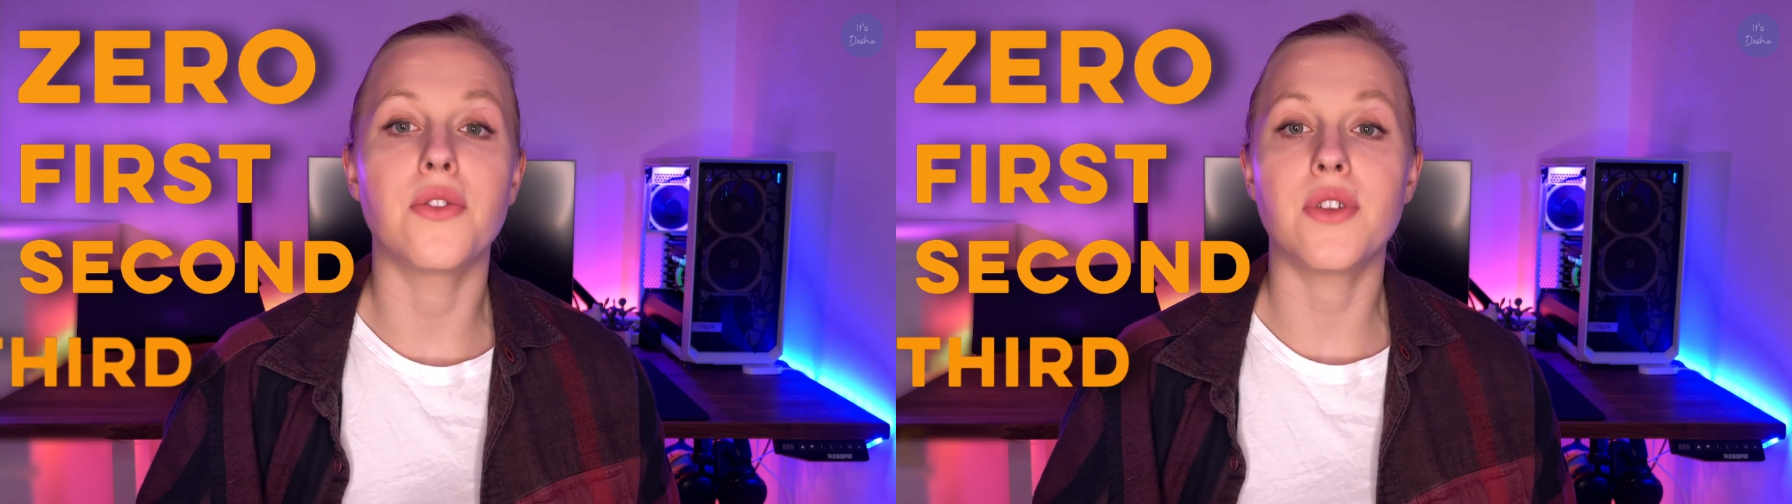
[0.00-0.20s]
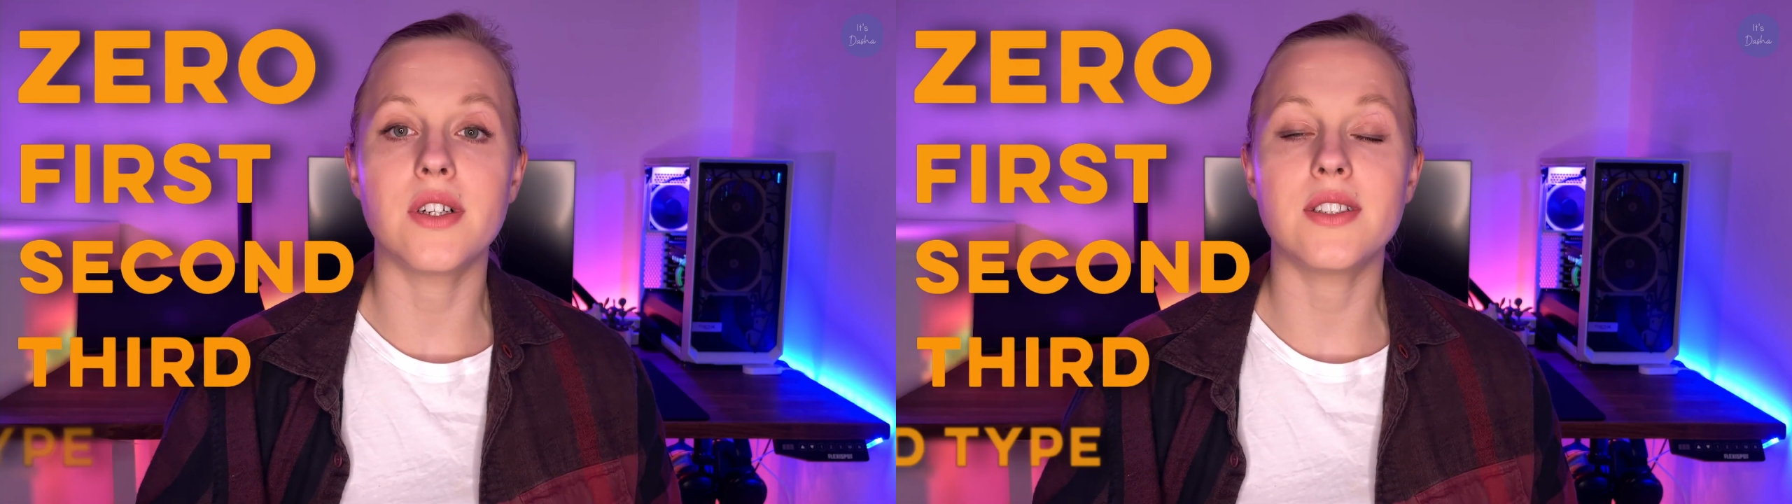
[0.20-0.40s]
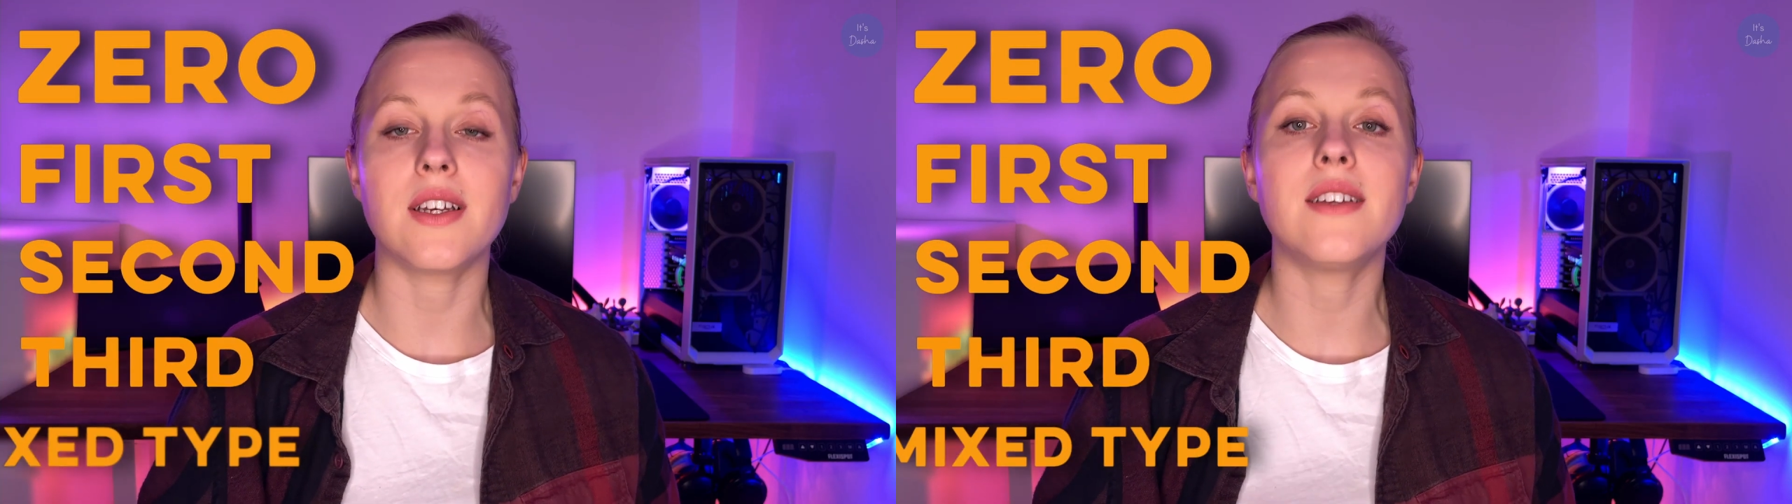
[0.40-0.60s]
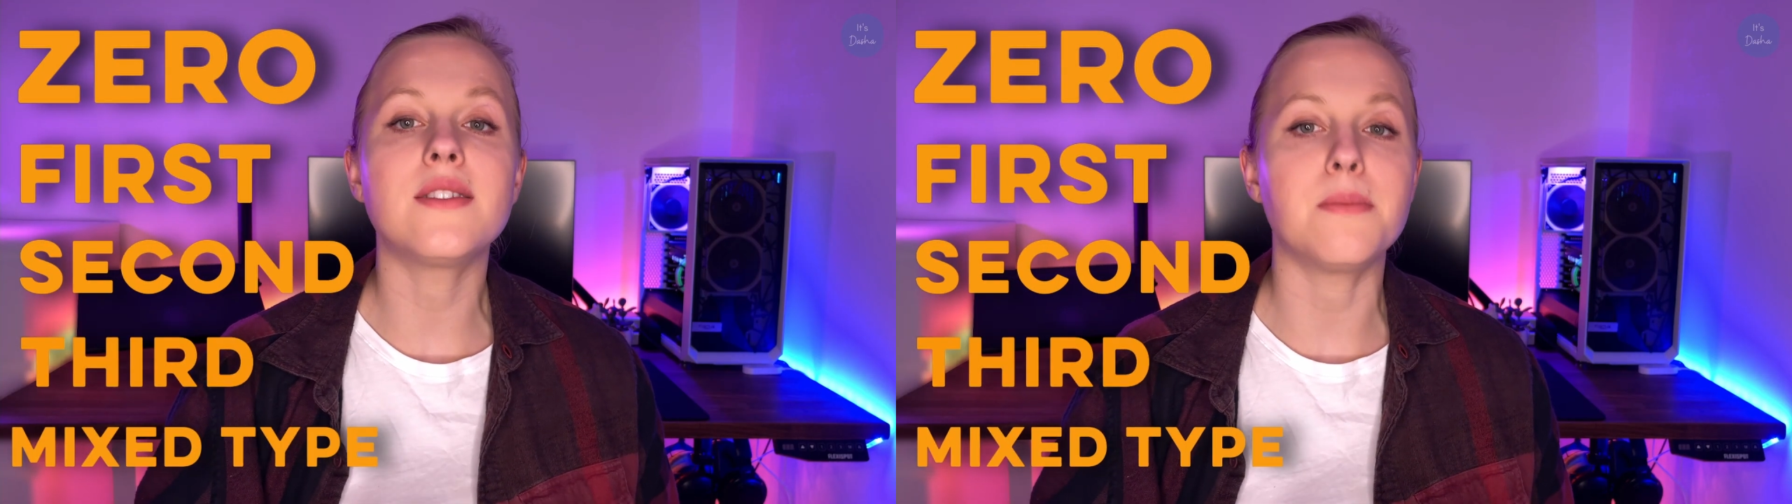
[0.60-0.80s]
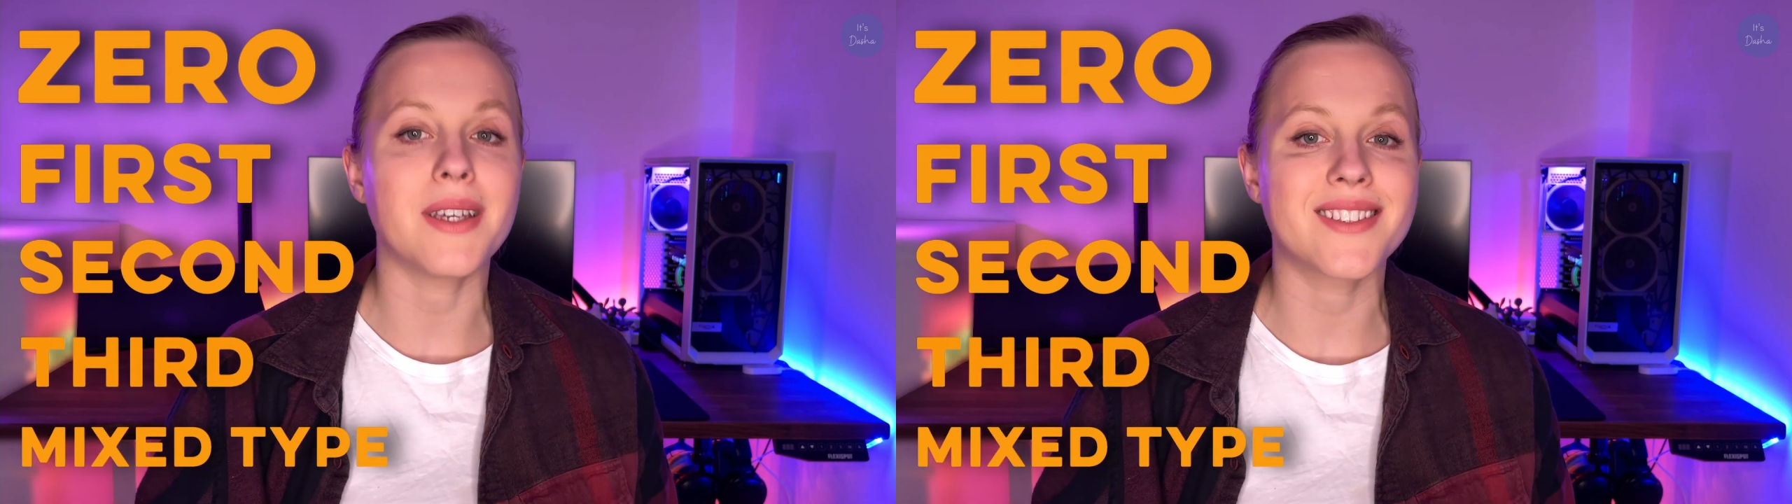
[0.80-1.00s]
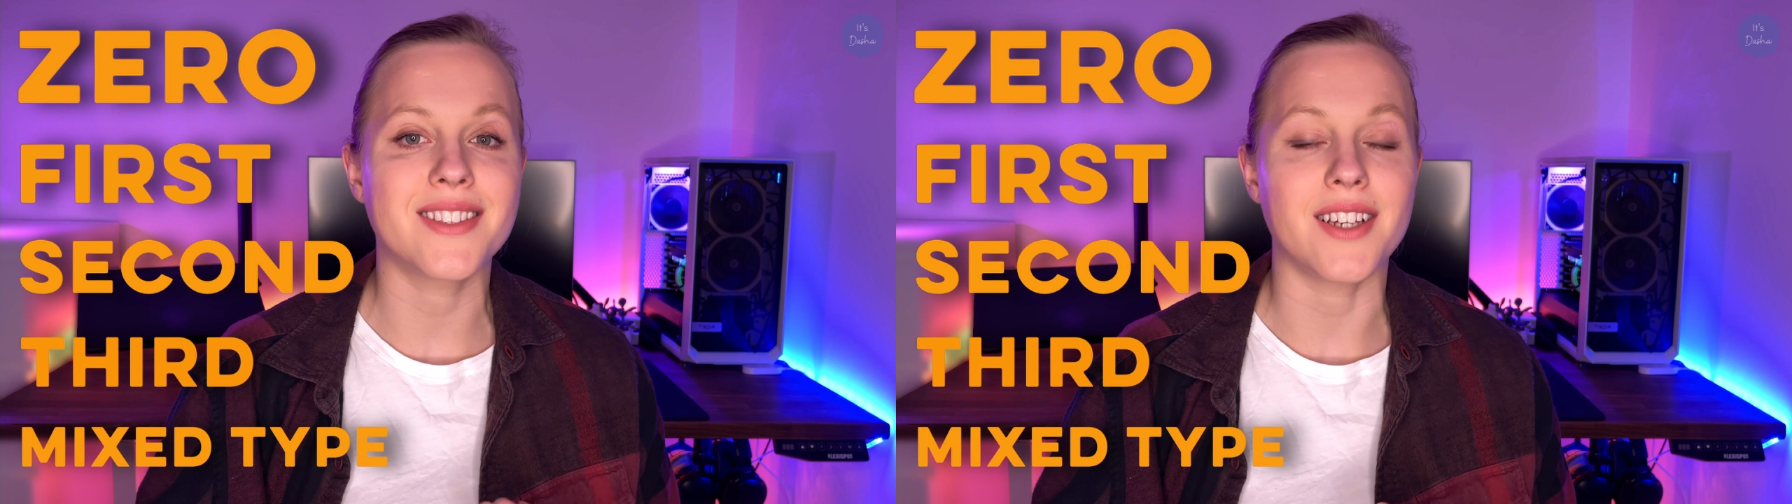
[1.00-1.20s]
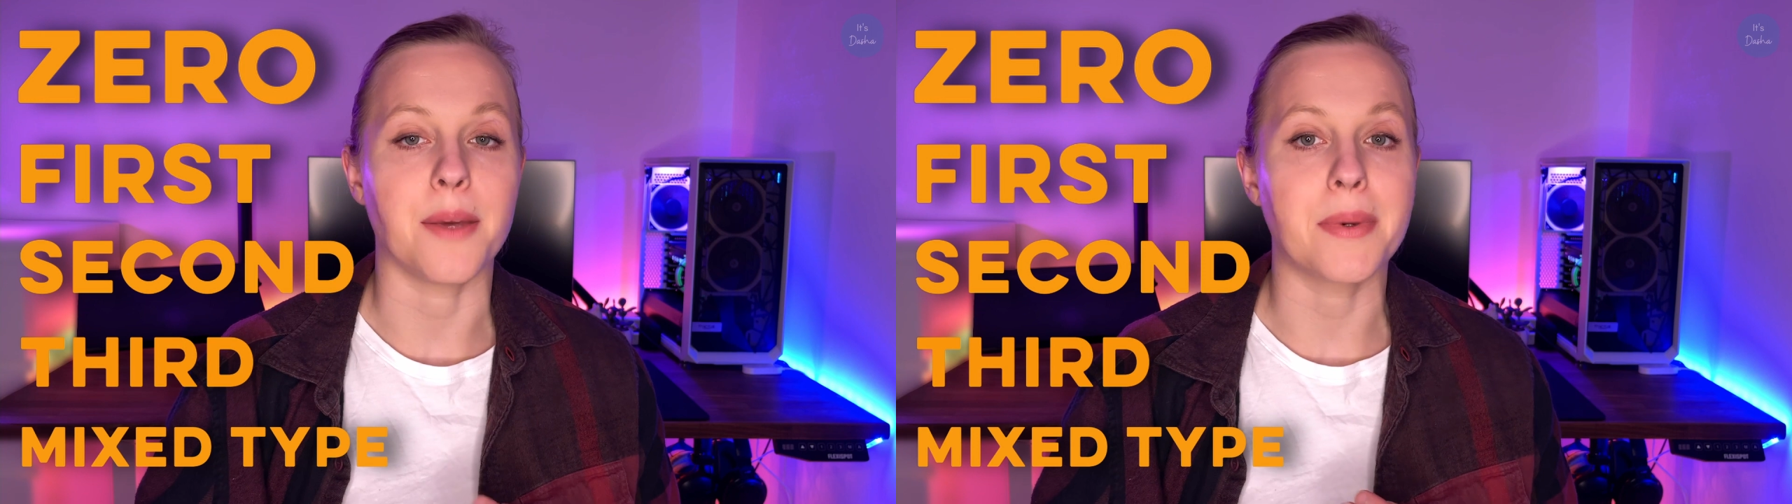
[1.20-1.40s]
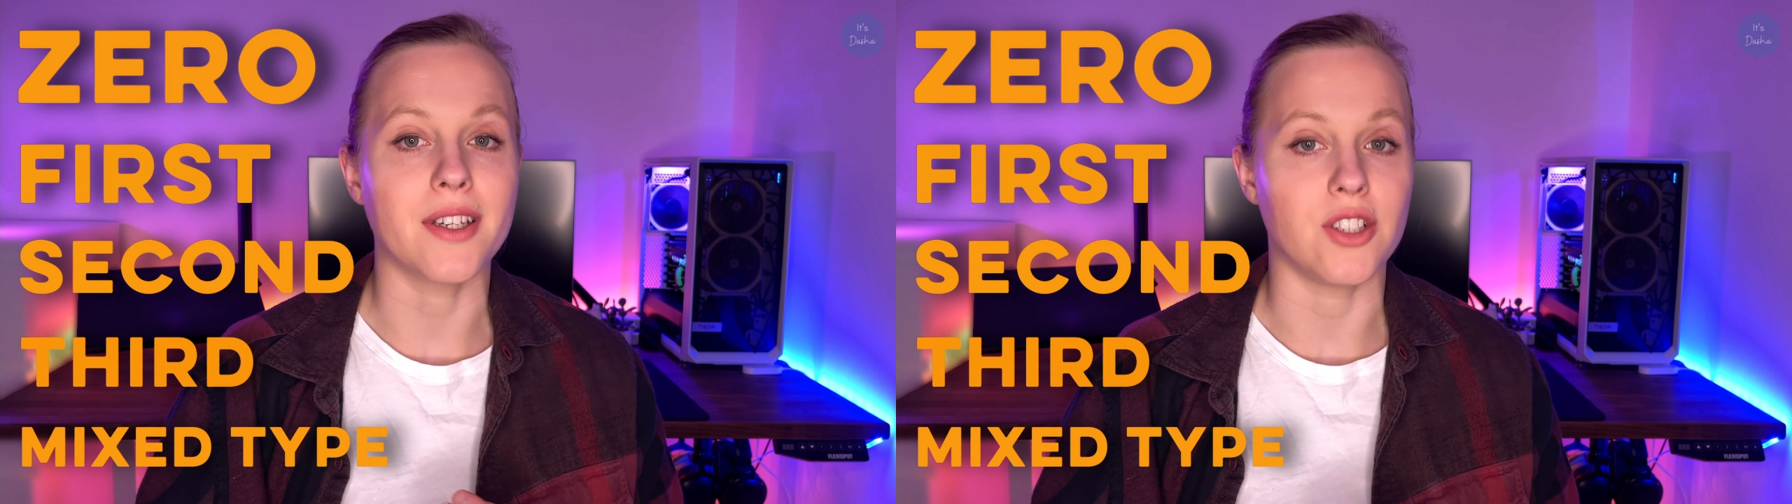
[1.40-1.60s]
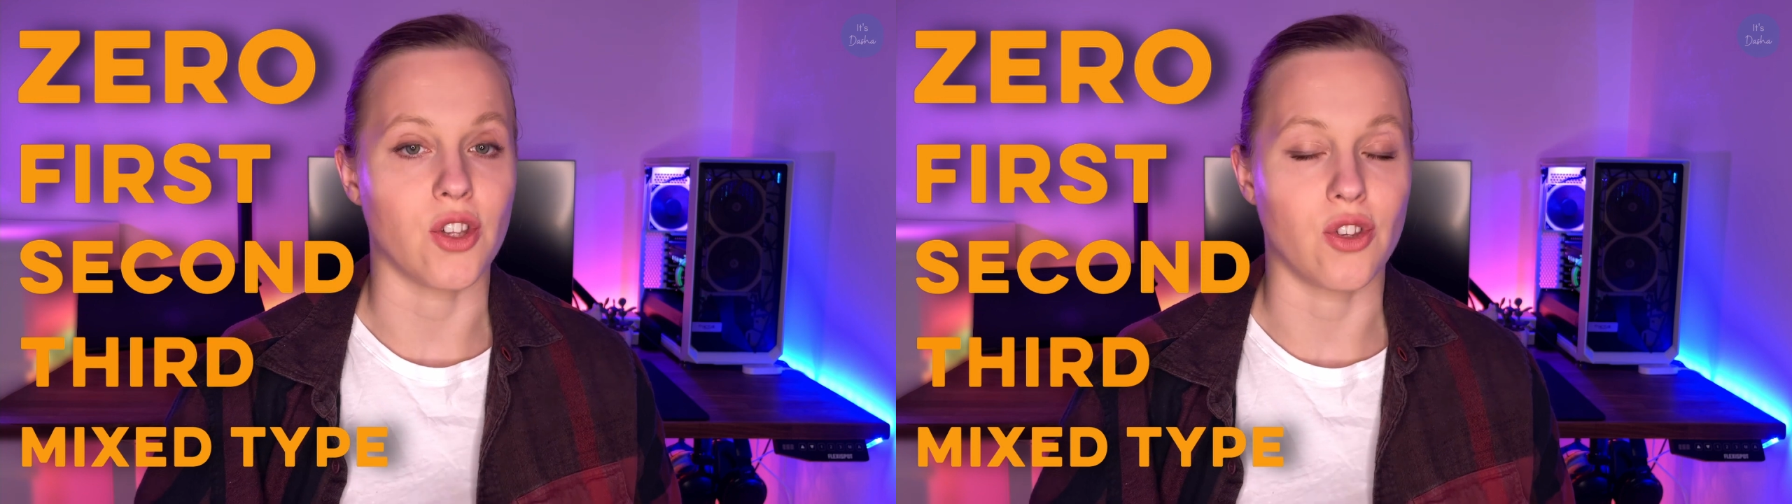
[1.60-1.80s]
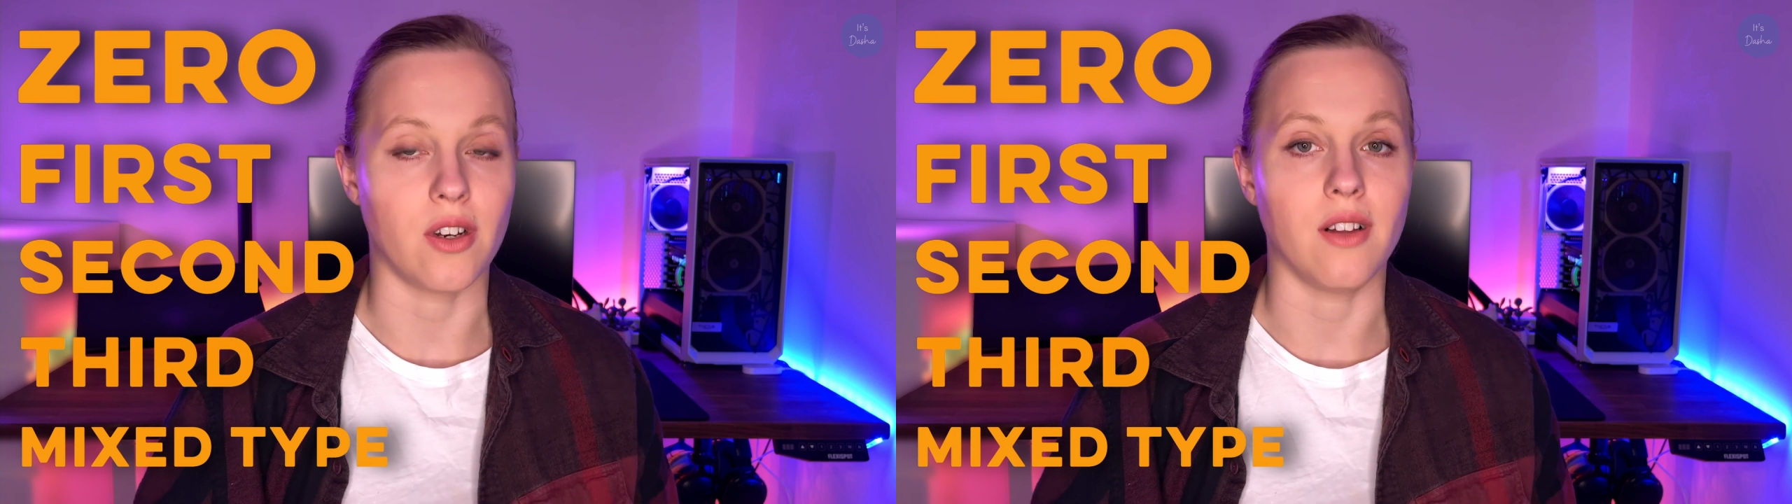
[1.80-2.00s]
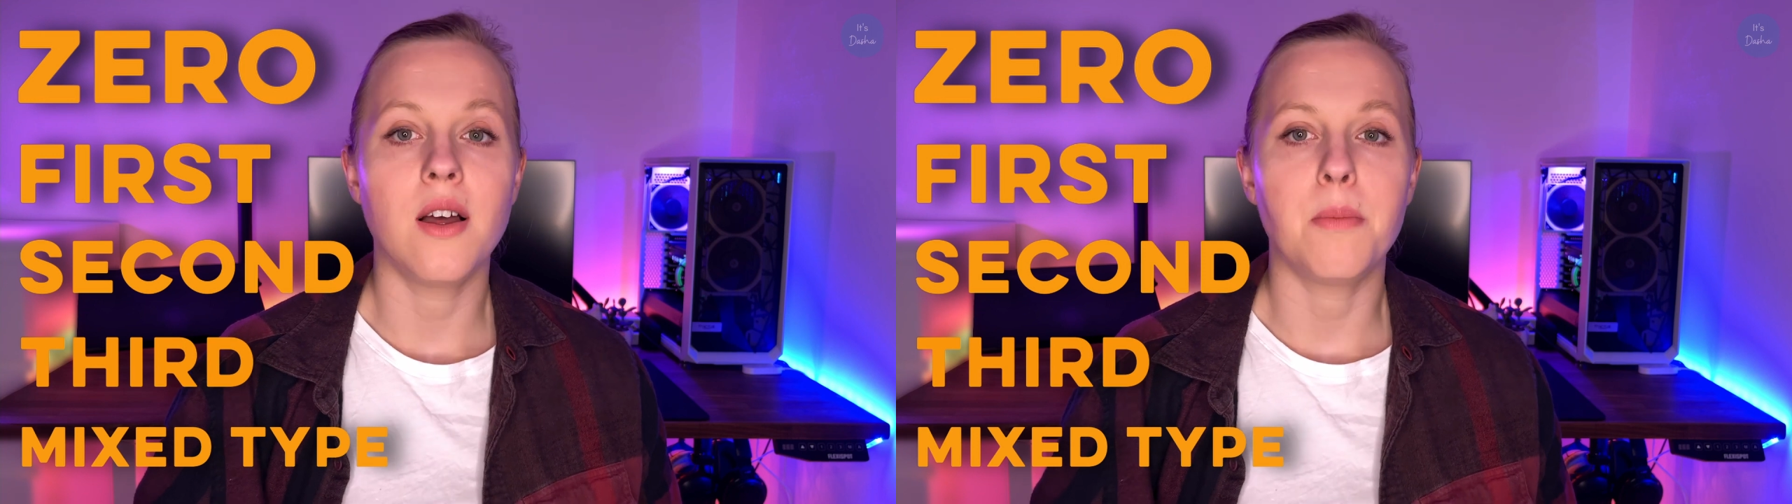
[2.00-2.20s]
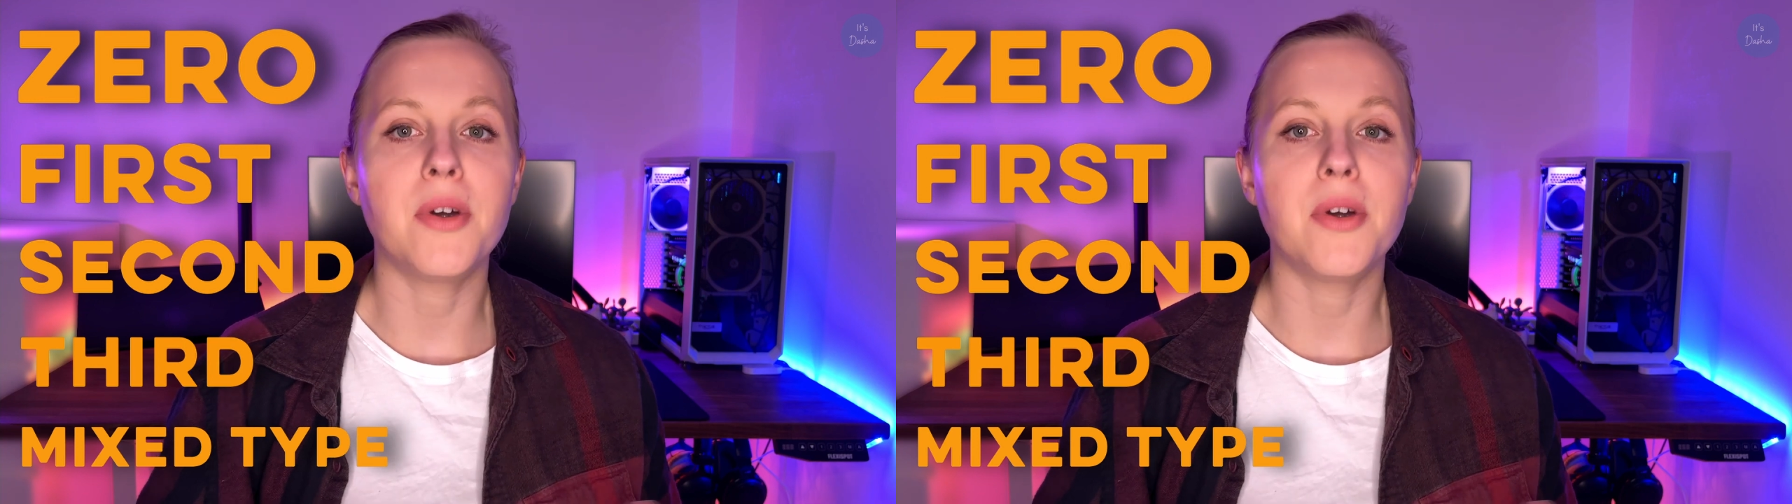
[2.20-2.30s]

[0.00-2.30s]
third, and mixed type conditional.